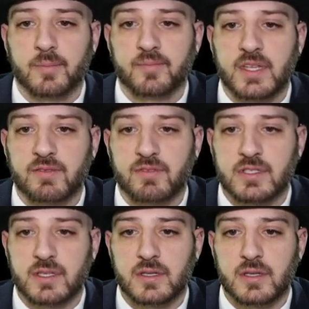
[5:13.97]
different
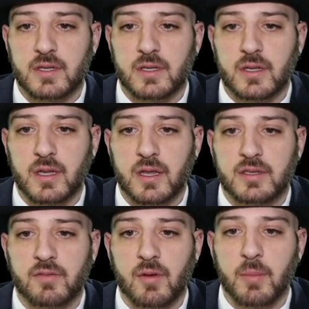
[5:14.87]

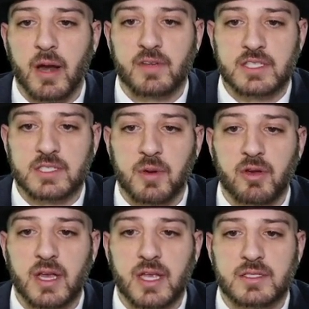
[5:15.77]
amount of
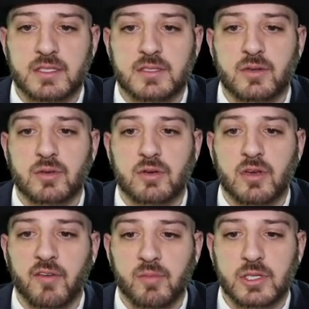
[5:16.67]
experience. So your
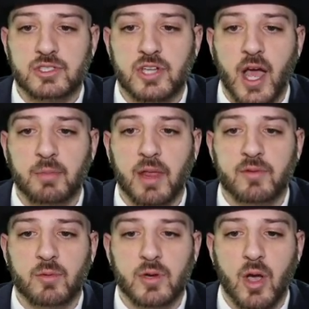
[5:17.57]
government job level
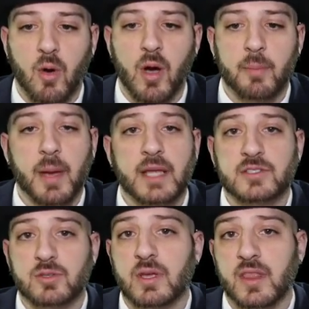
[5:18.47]
will go up by
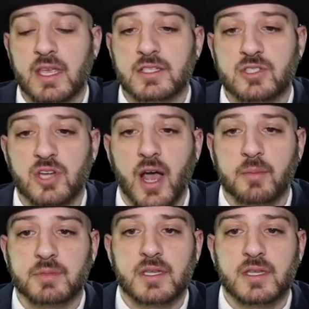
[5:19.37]
doing these jobs.